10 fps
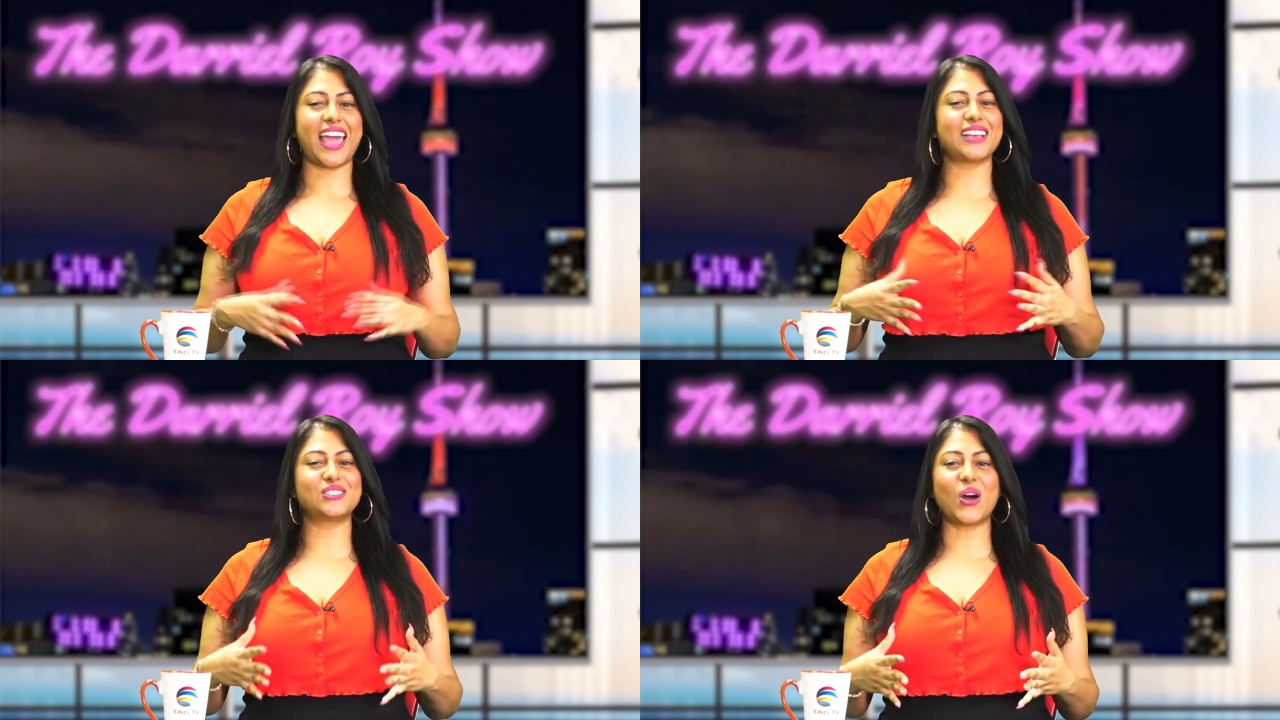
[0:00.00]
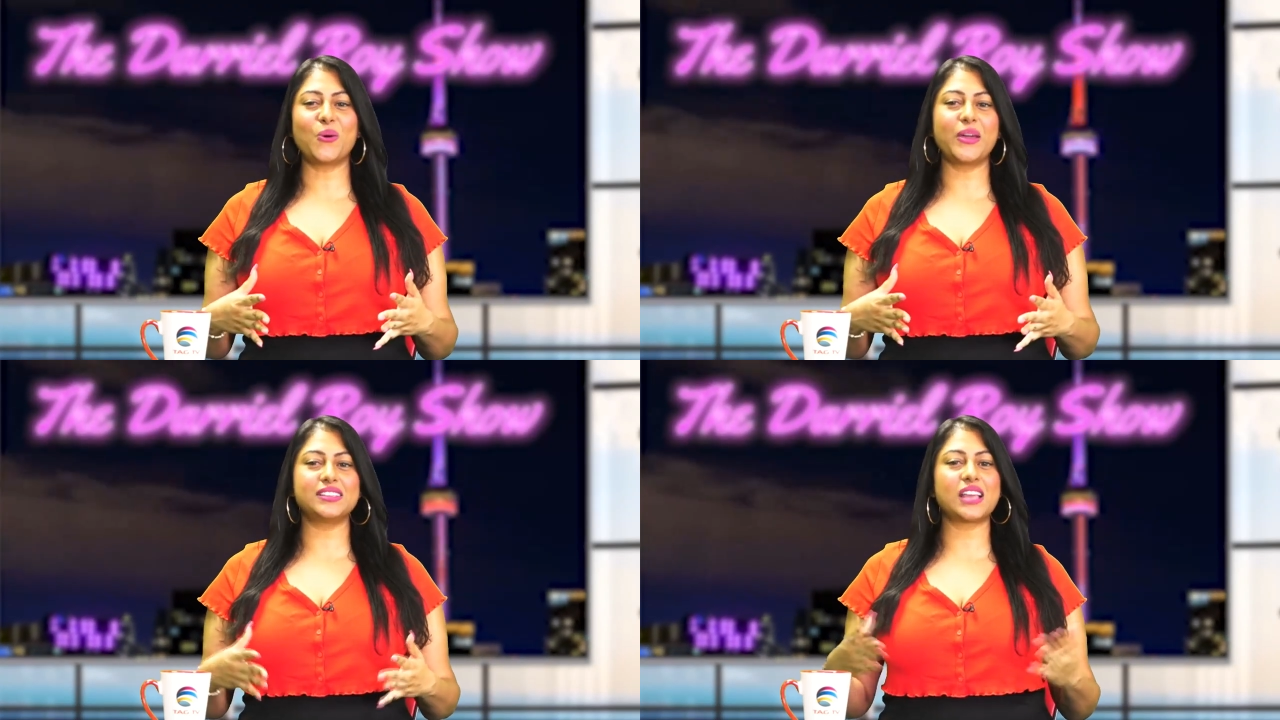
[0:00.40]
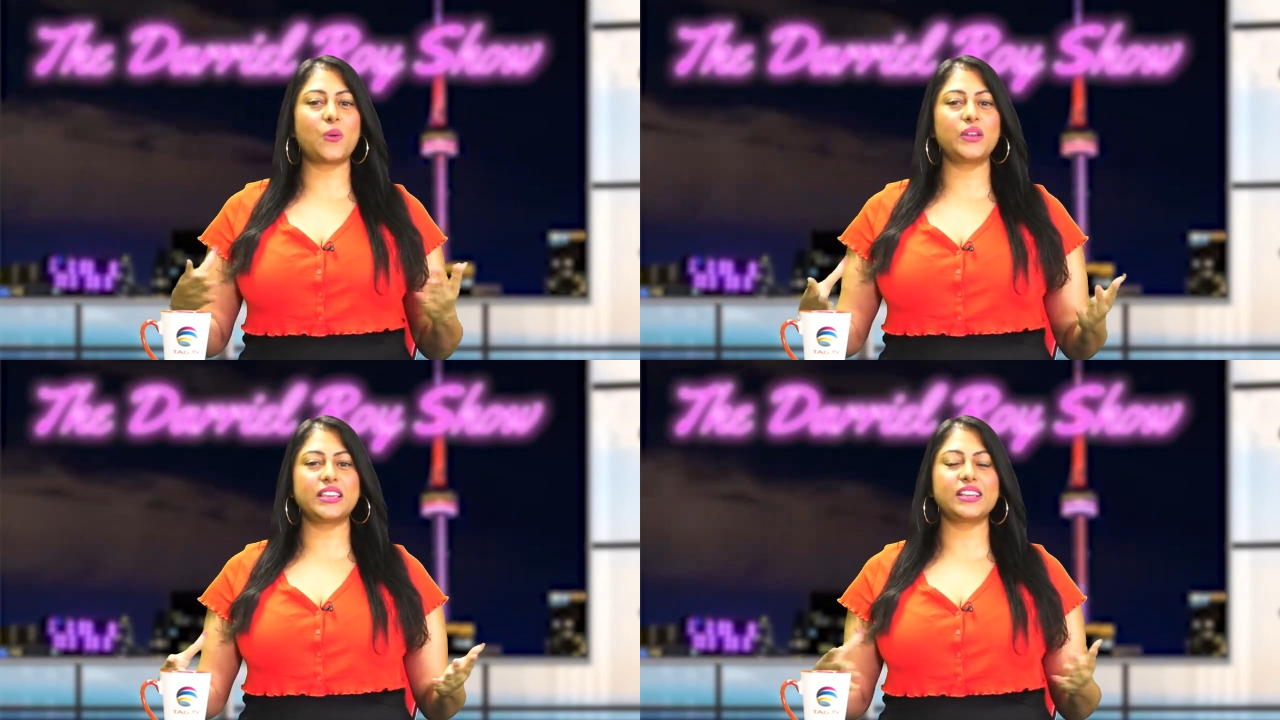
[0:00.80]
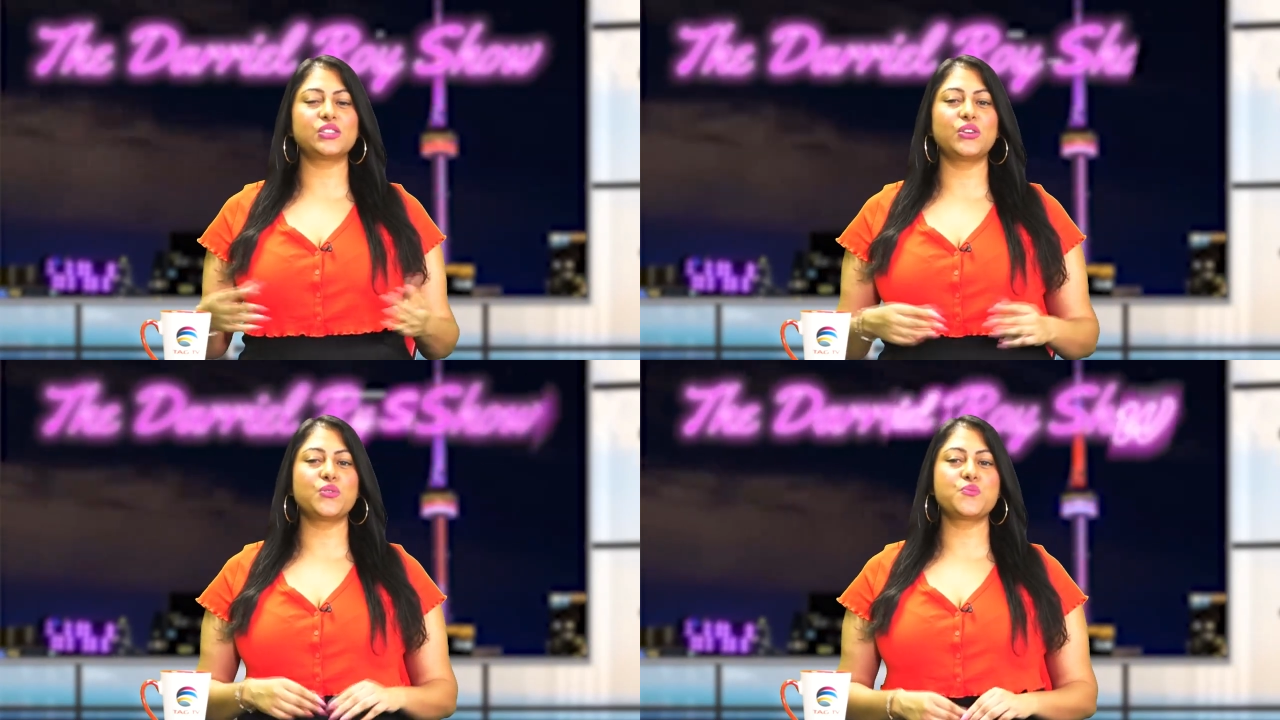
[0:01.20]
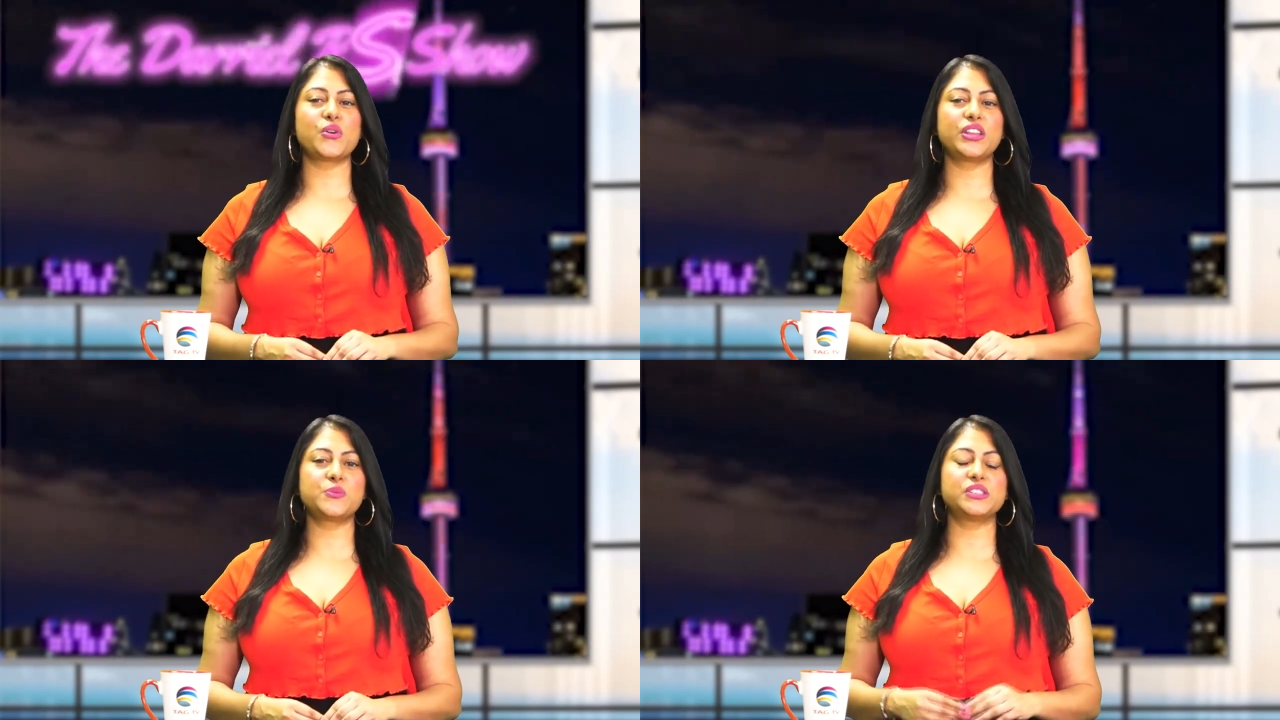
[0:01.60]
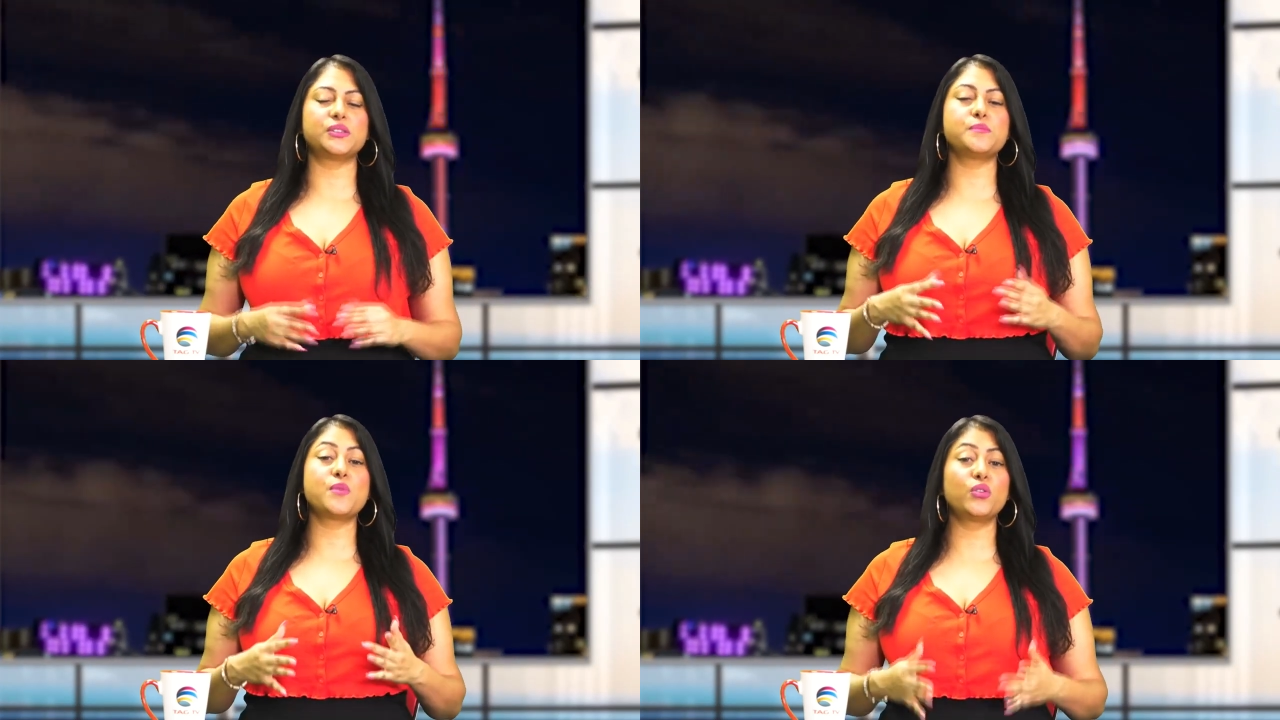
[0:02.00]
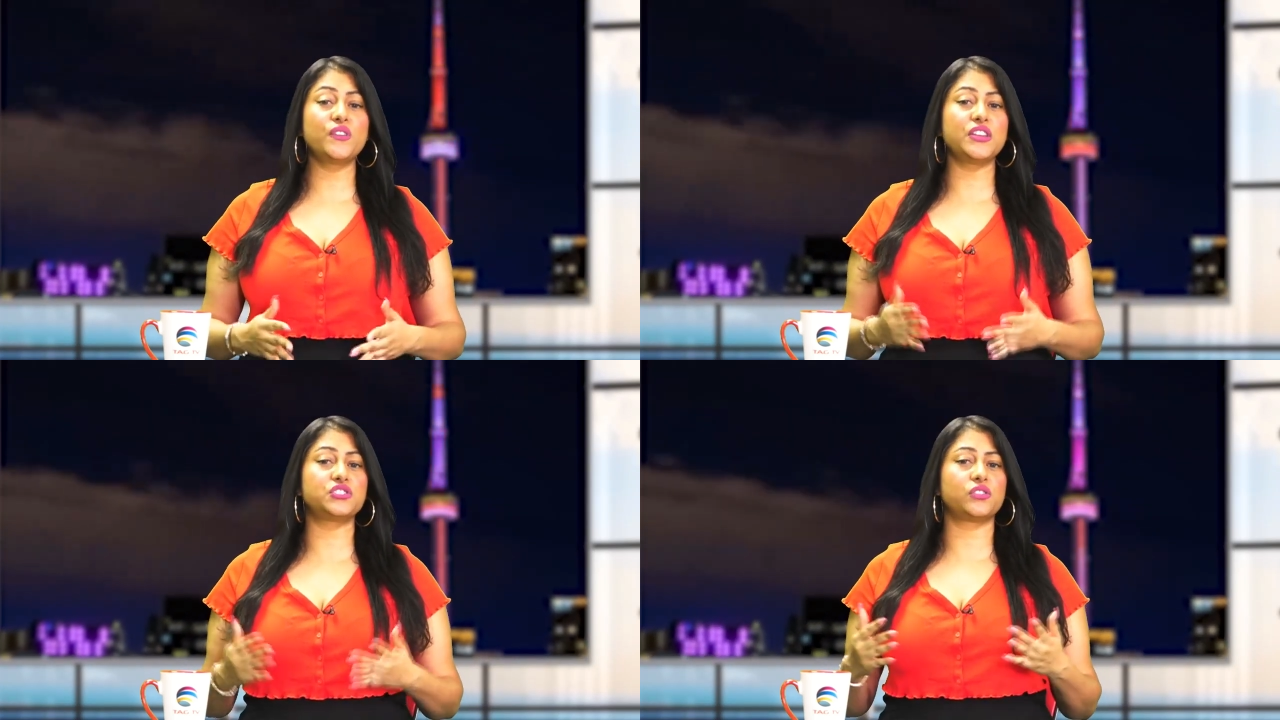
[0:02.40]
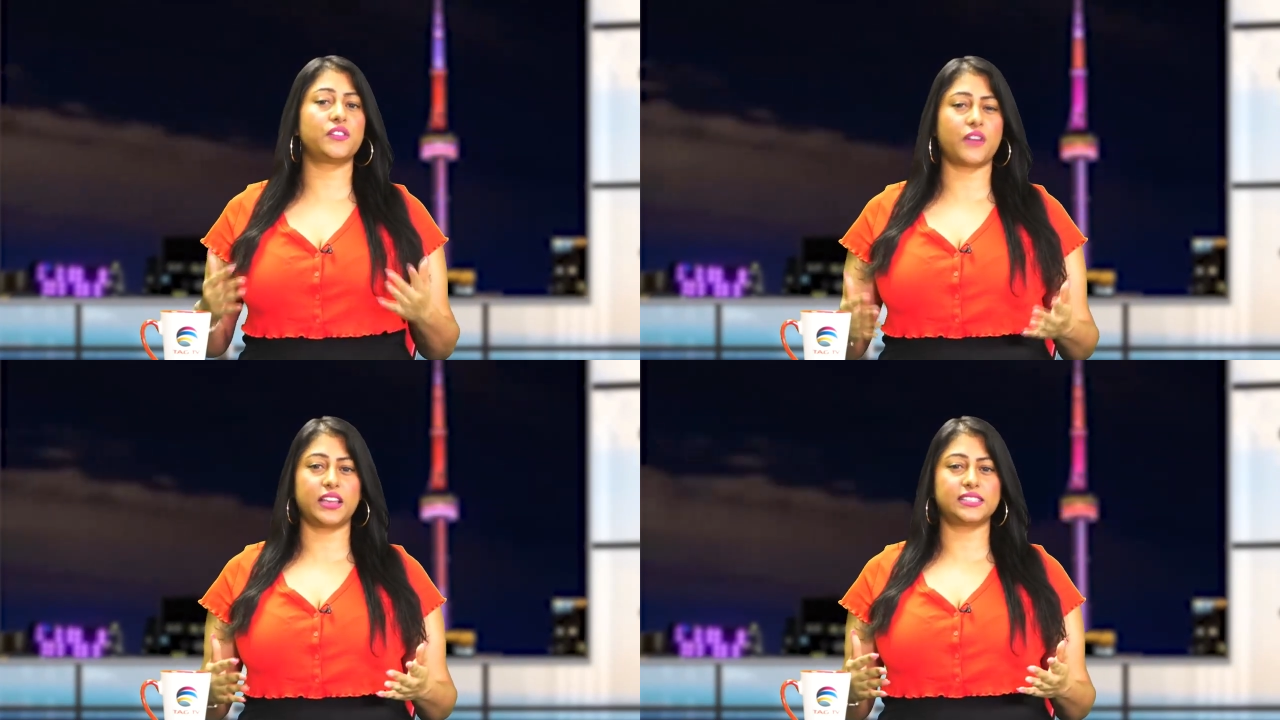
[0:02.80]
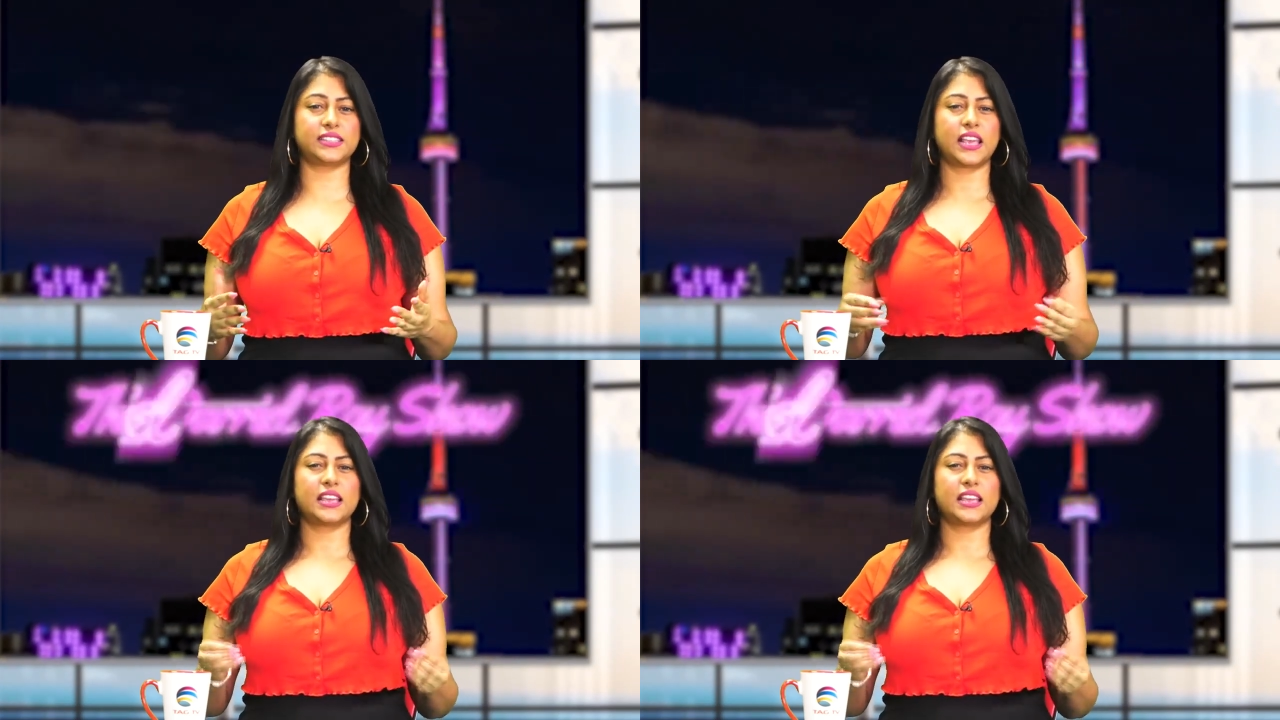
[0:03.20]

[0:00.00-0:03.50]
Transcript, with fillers: As always, I want to kickstart your morning with some motivational advice